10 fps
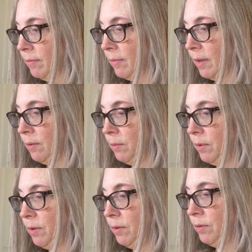And we'll
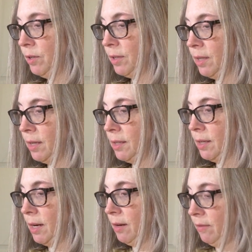do just that
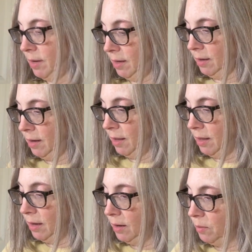side of it. And
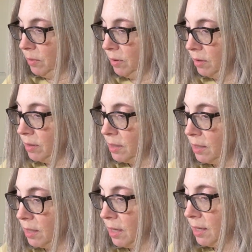then we'll
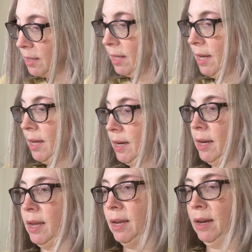slice that,
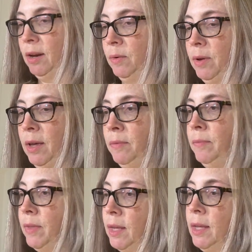and here we go.
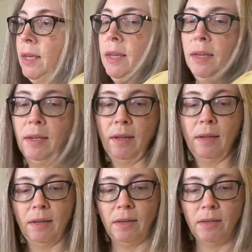
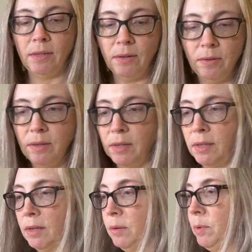So this is
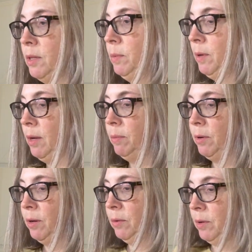our piece of
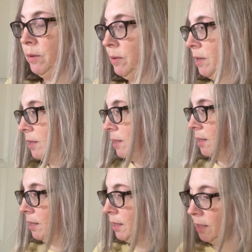paper. We don't need the
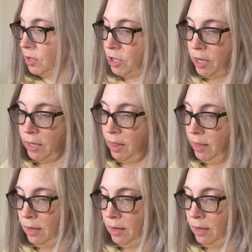silica gel.